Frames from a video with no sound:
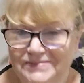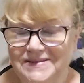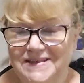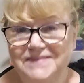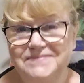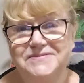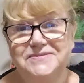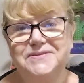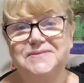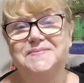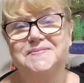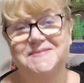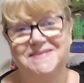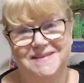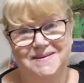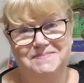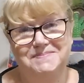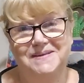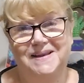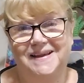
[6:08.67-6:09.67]
And sometimes
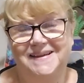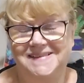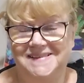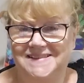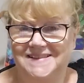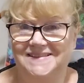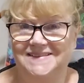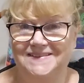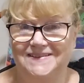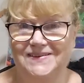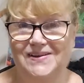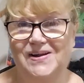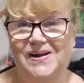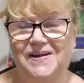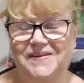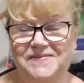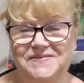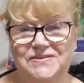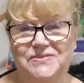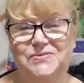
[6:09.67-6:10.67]
I'm late to the
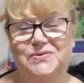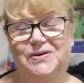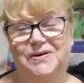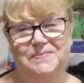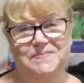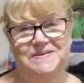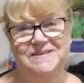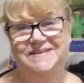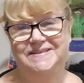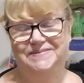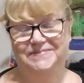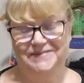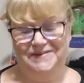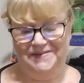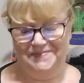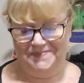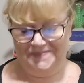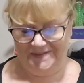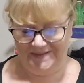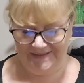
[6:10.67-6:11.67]
lives or I miss them
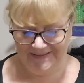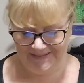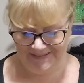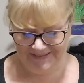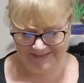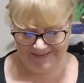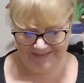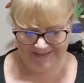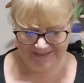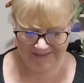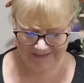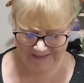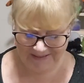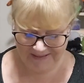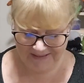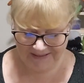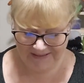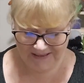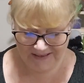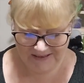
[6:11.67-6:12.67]
completely.
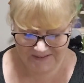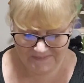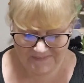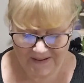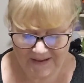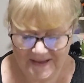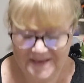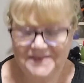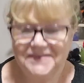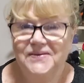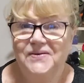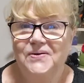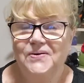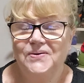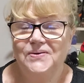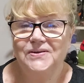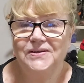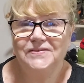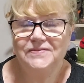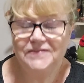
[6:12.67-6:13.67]
But
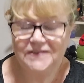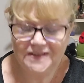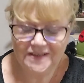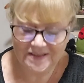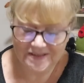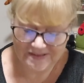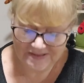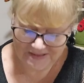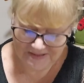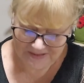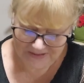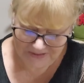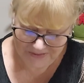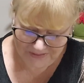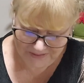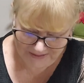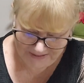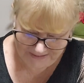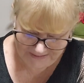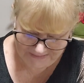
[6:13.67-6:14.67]
Hooker versus
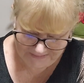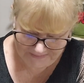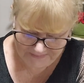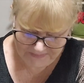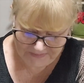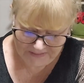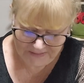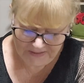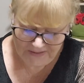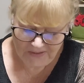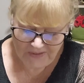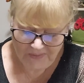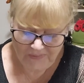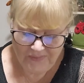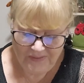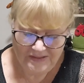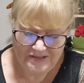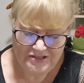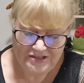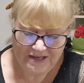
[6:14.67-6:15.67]
Hooker
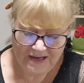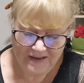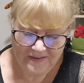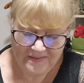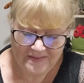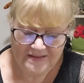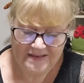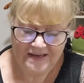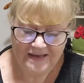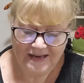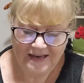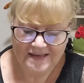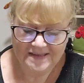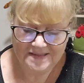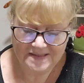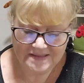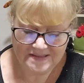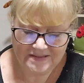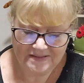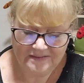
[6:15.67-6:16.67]
with Jan the
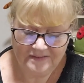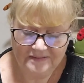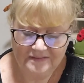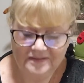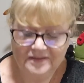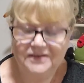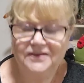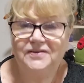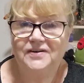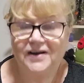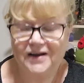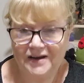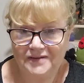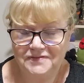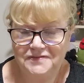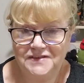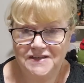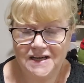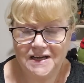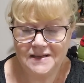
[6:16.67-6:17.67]
Alaskan
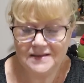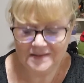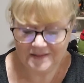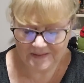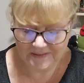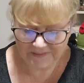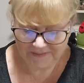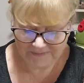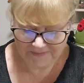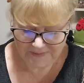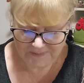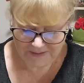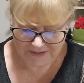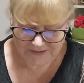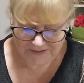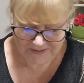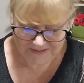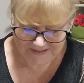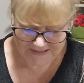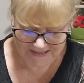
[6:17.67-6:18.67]
Crafter, I have to
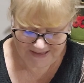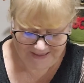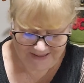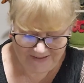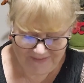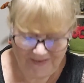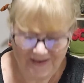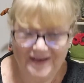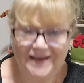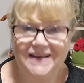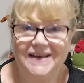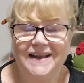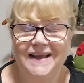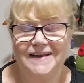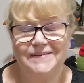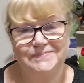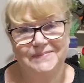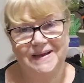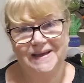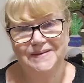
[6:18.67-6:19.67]
make sure I say that right,
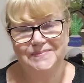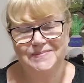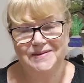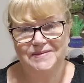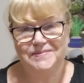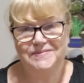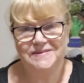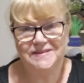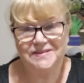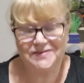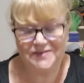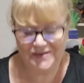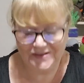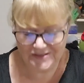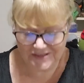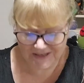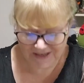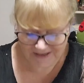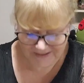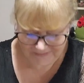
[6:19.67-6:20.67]
and Mad Mimi's
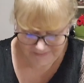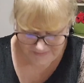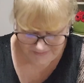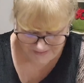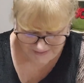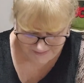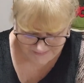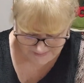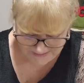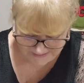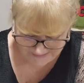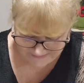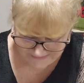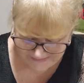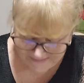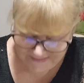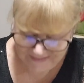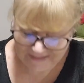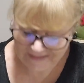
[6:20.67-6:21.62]
Crochet and Farming.